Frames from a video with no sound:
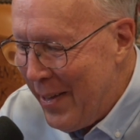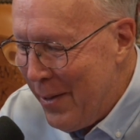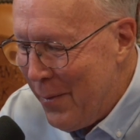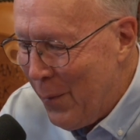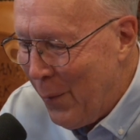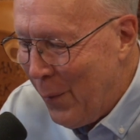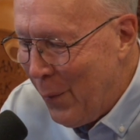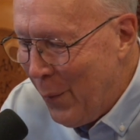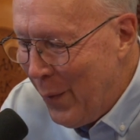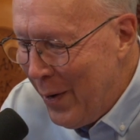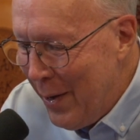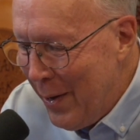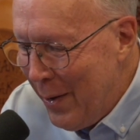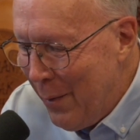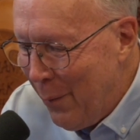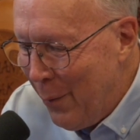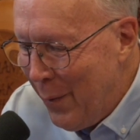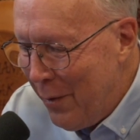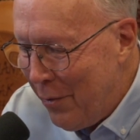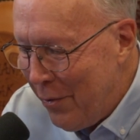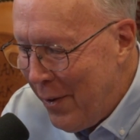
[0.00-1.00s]

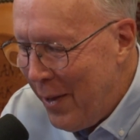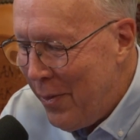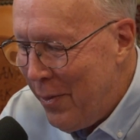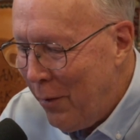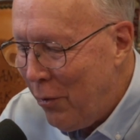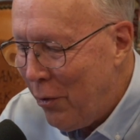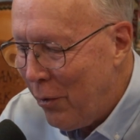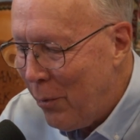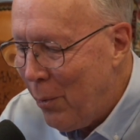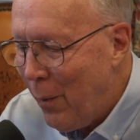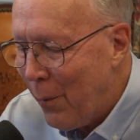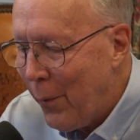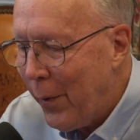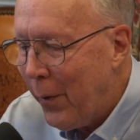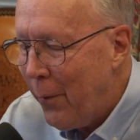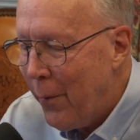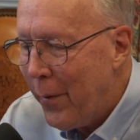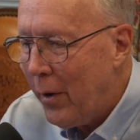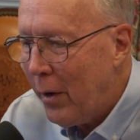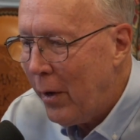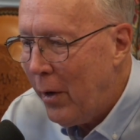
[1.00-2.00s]
We said this is where we're
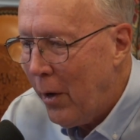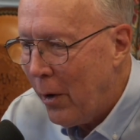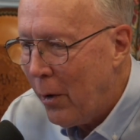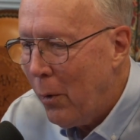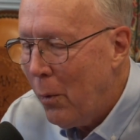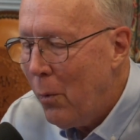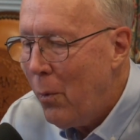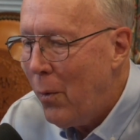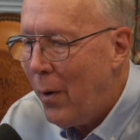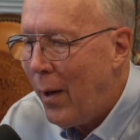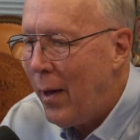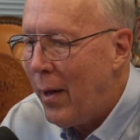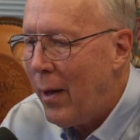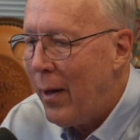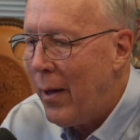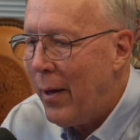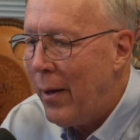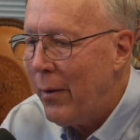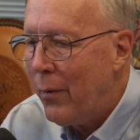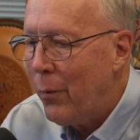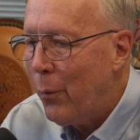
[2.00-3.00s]
going to go,
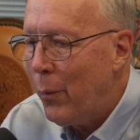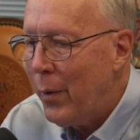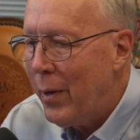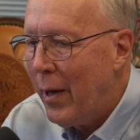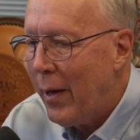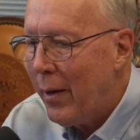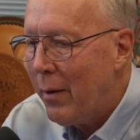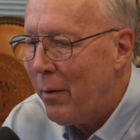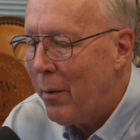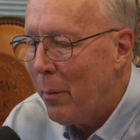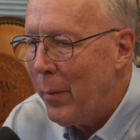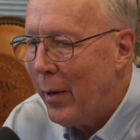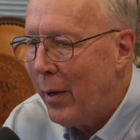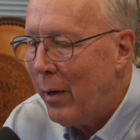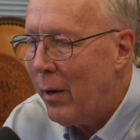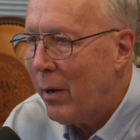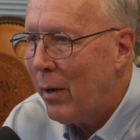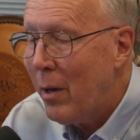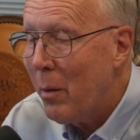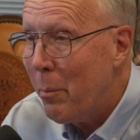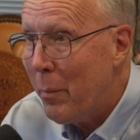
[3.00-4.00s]
and we had to make
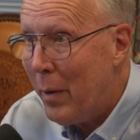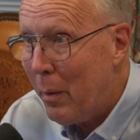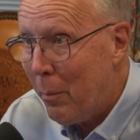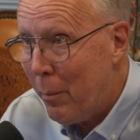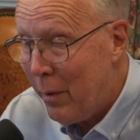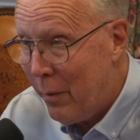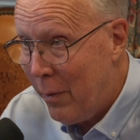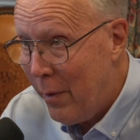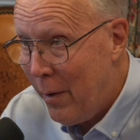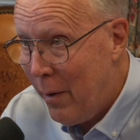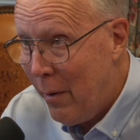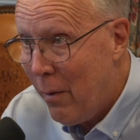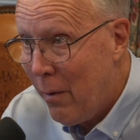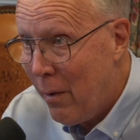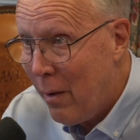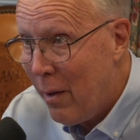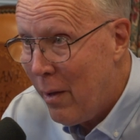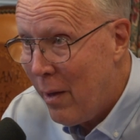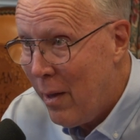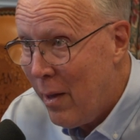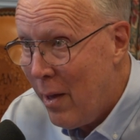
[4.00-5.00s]
a commitment there,
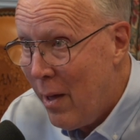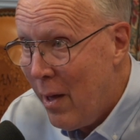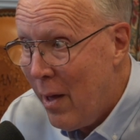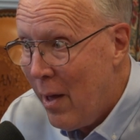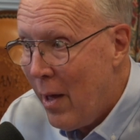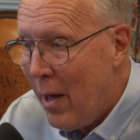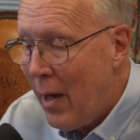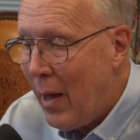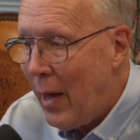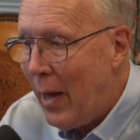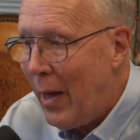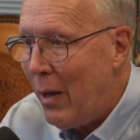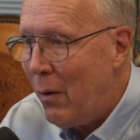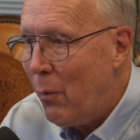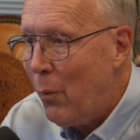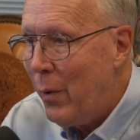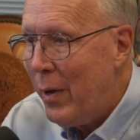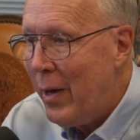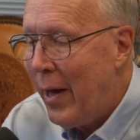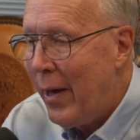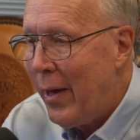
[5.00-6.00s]
and
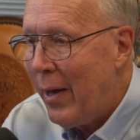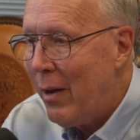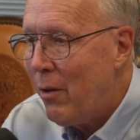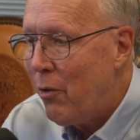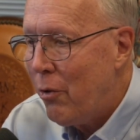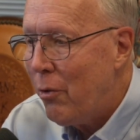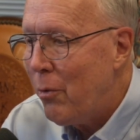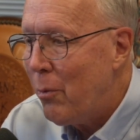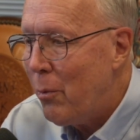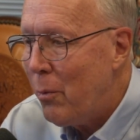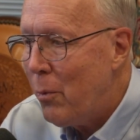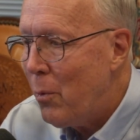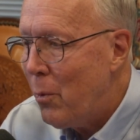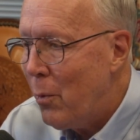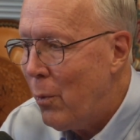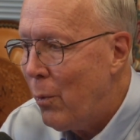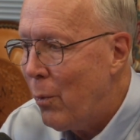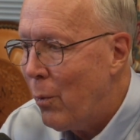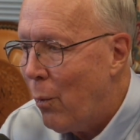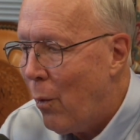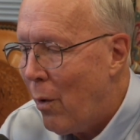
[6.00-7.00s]
we had
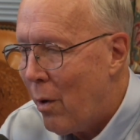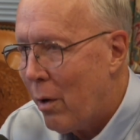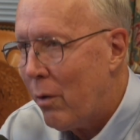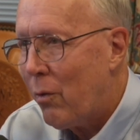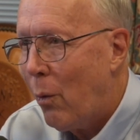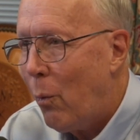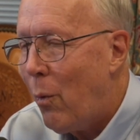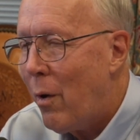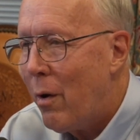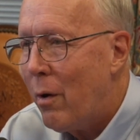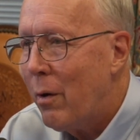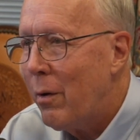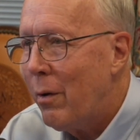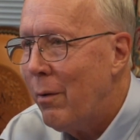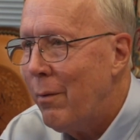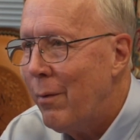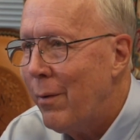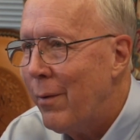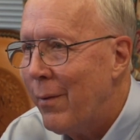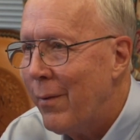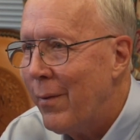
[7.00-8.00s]
to walk the walk
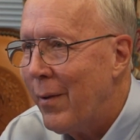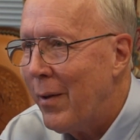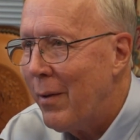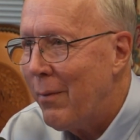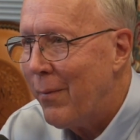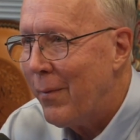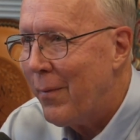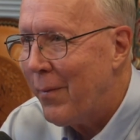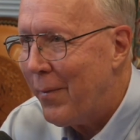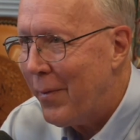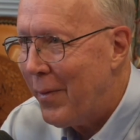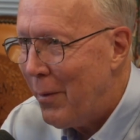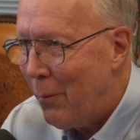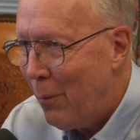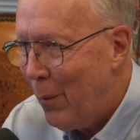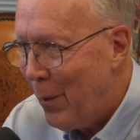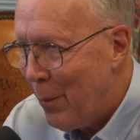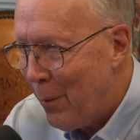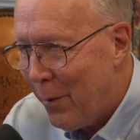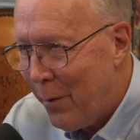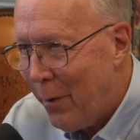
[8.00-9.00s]
that
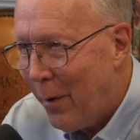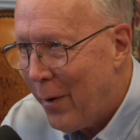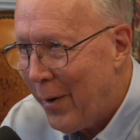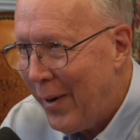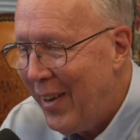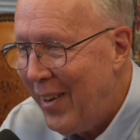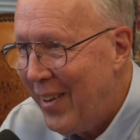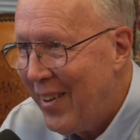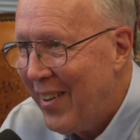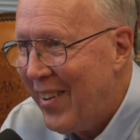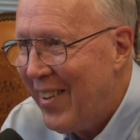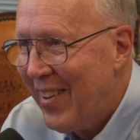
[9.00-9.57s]
we were talking,